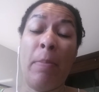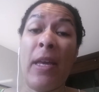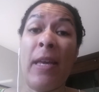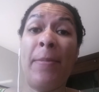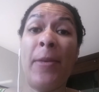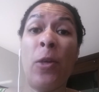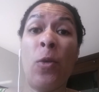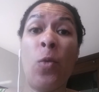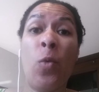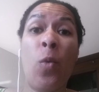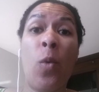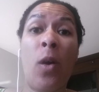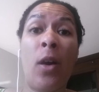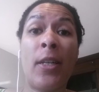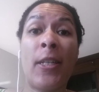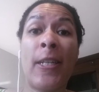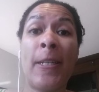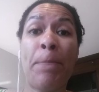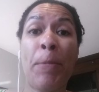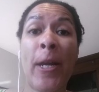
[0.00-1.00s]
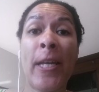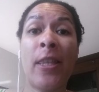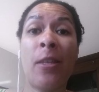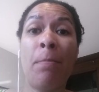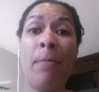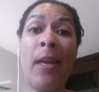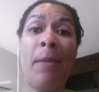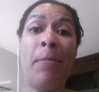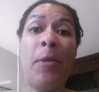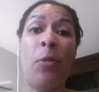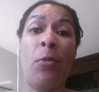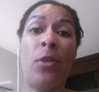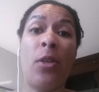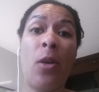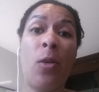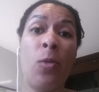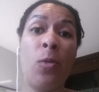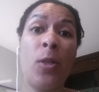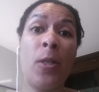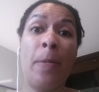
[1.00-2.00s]
Maybe you want to bring them, maybe you
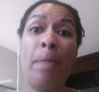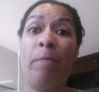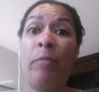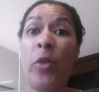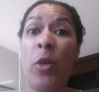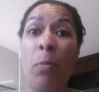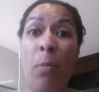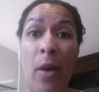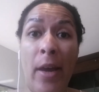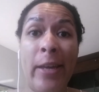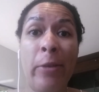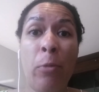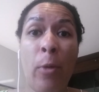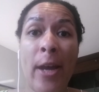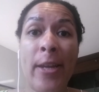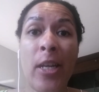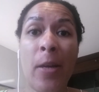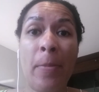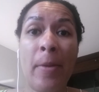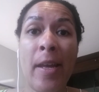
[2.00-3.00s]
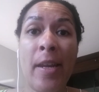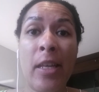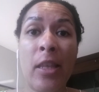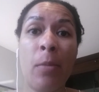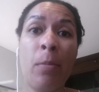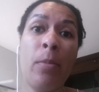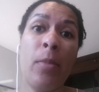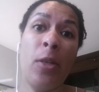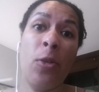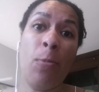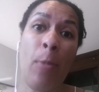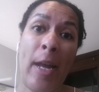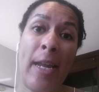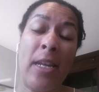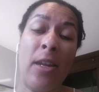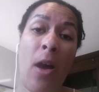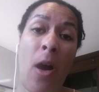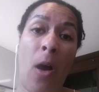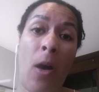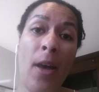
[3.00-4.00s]
don't. You might wind up needing them, you
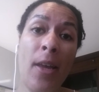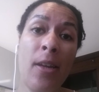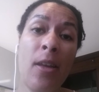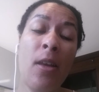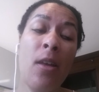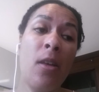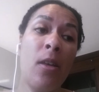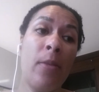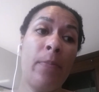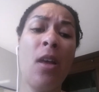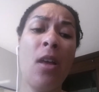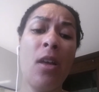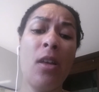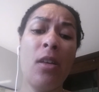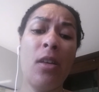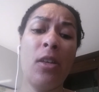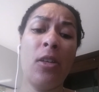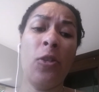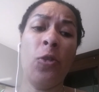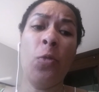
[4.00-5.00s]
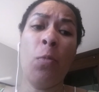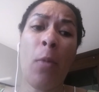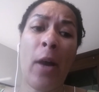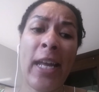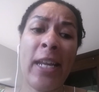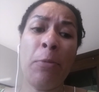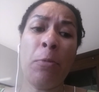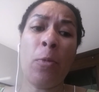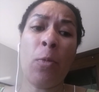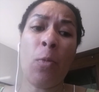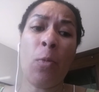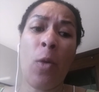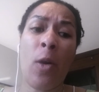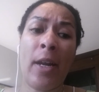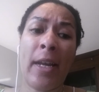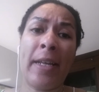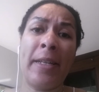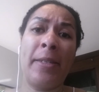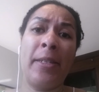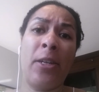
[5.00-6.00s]
might not. You might
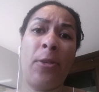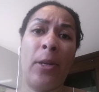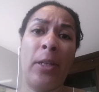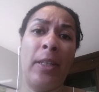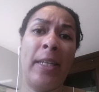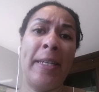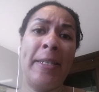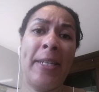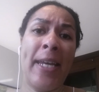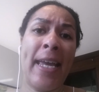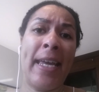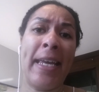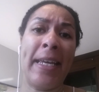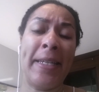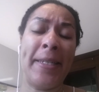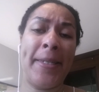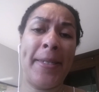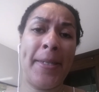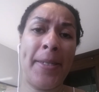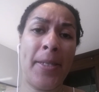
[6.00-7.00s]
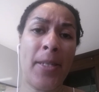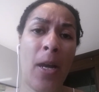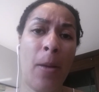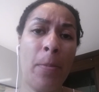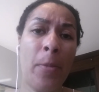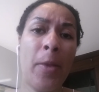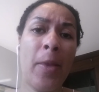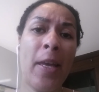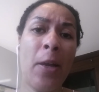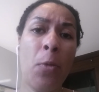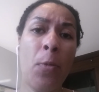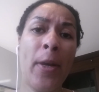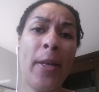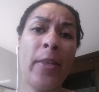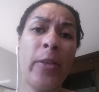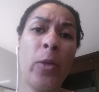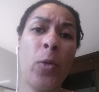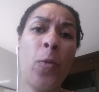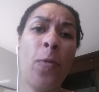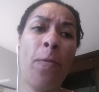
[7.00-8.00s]
want to consider at least taking something
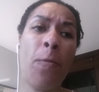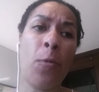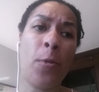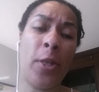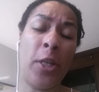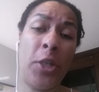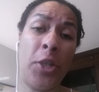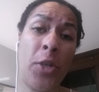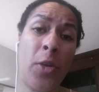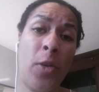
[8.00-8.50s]
with you for the